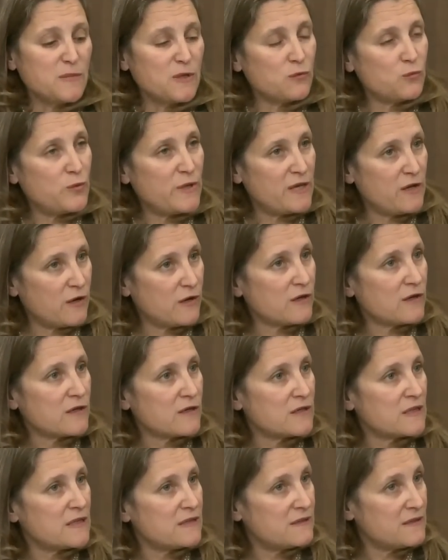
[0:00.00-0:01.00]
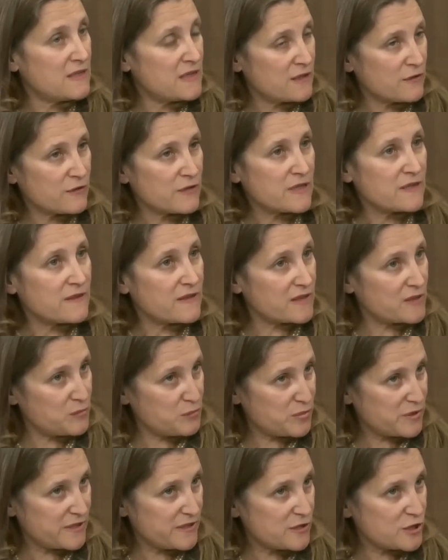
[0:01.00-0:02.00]
We are nearing the
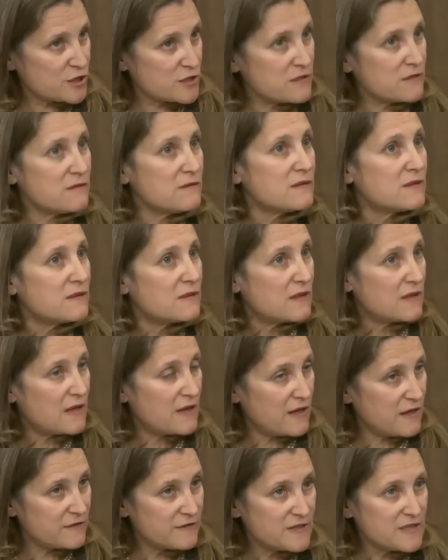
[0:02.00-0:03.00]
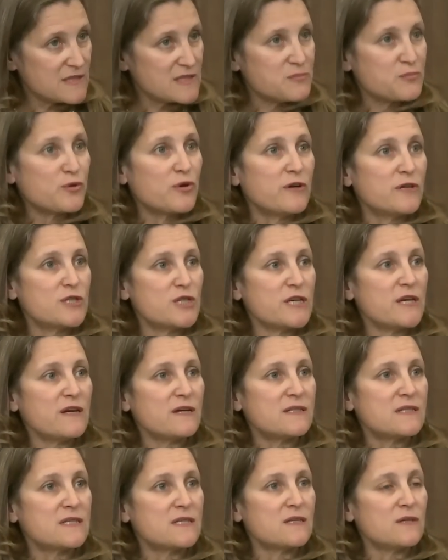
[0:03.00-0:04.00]
completion of this
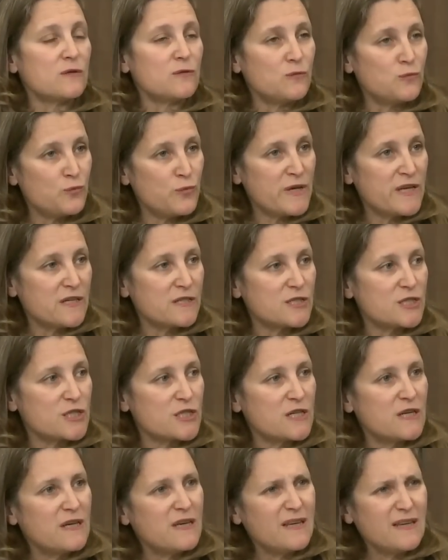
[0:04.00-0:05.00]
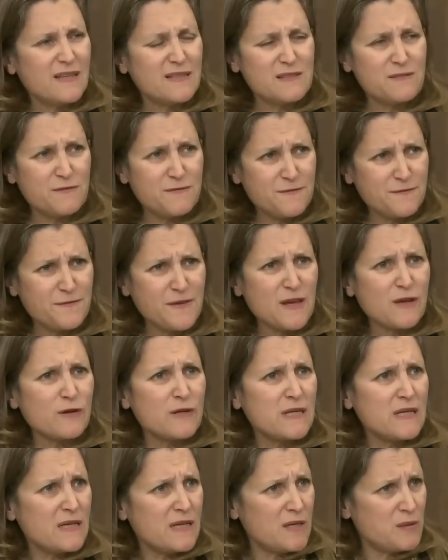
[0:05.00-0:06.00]
project, which is
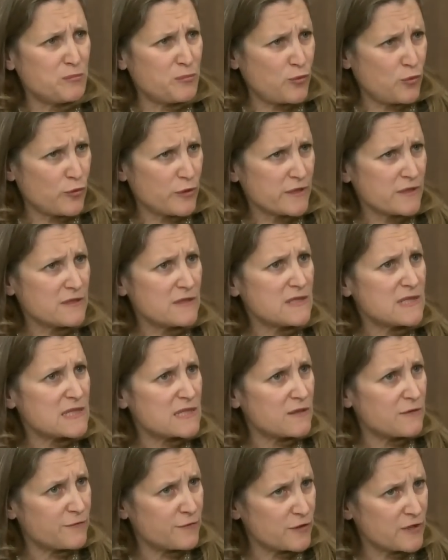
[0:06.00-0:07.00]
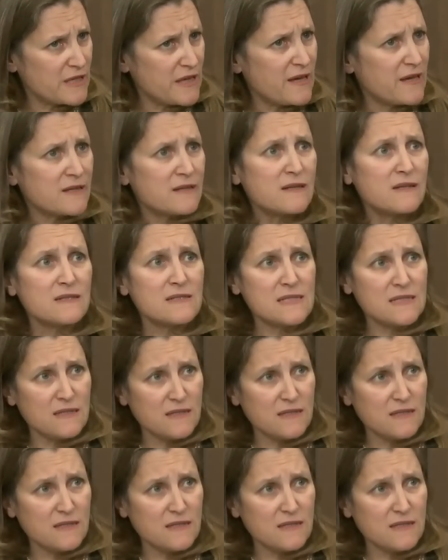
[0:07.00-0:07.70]
very important for Canada's